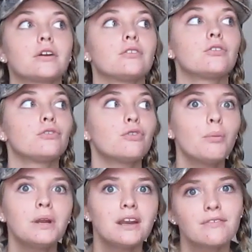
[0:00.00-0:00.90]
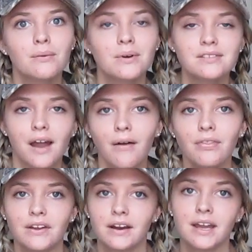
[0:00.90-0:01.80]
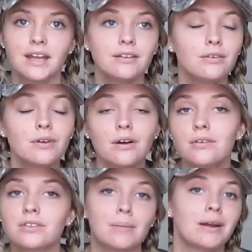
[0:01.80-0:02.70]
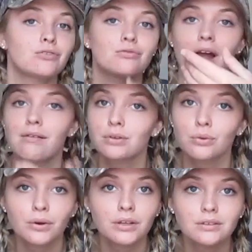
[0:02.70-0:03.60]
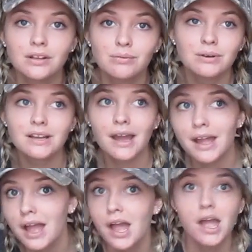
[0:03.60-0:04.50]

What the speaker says: because there's so many different ones out there, and who knows, I might travel to where you live one day